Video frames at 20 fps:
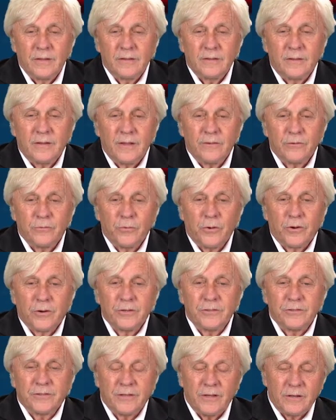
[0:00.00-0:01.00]
And David
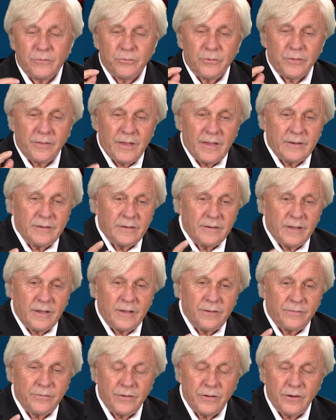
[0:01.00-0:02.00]
Wilkerson said, well, that
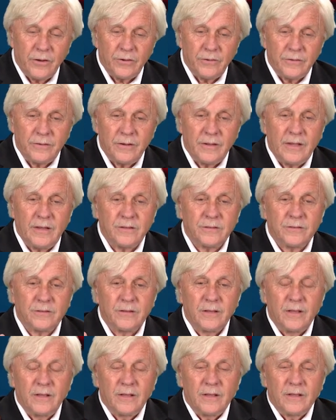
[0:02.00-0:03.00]
knife, you know, and
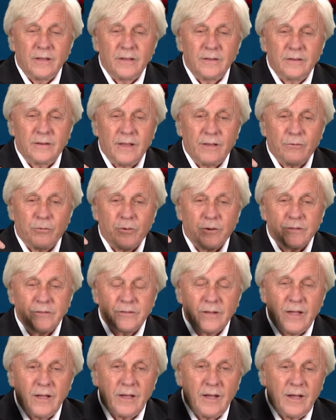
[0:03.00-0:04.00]
David
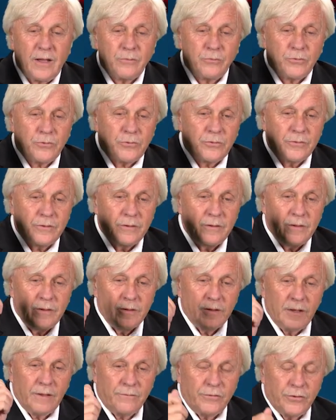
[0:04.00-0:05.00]
Wilkerson says, I will,
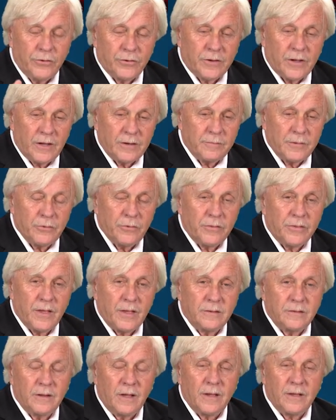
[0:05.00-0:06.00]
if you cut me with
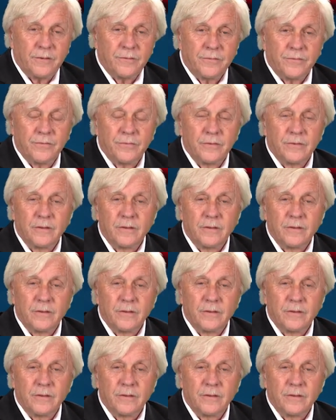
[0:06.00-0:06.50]
that knife,